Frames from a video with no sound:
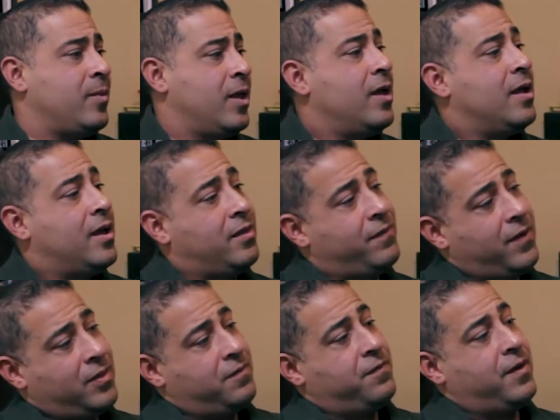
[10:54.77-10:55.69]
They
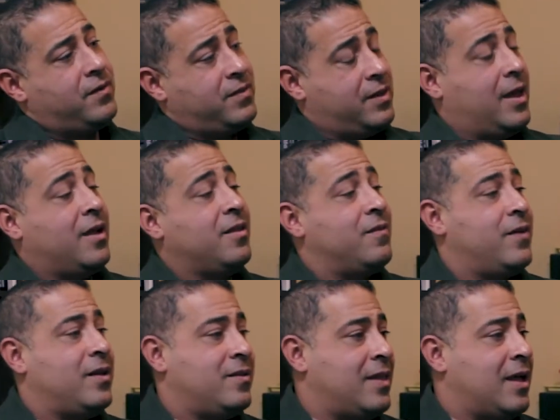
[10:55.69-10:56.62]
found that fasting
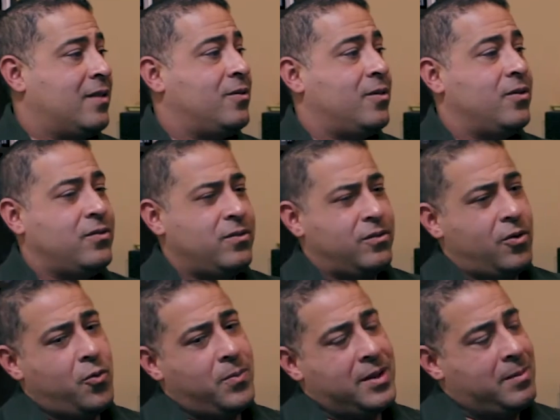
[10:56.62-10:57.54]
activates that. So there's
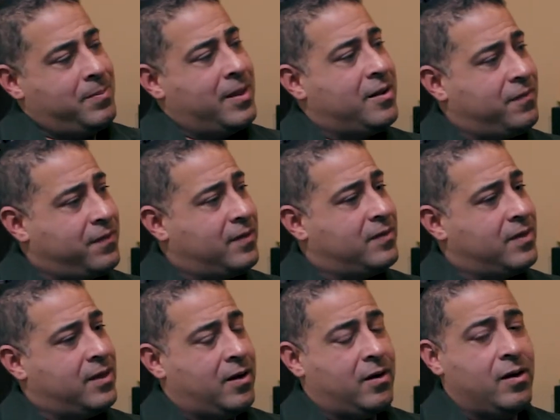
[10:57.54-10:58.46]
so many benefits
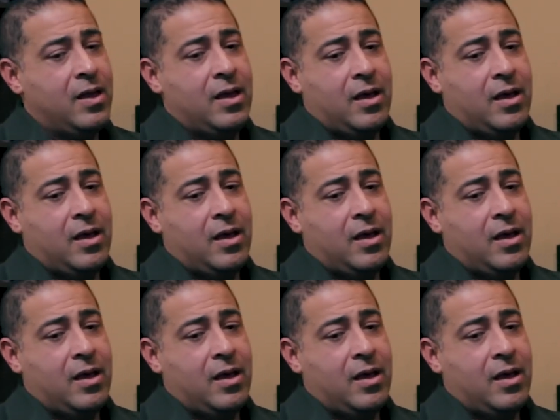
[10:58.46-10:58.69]
there.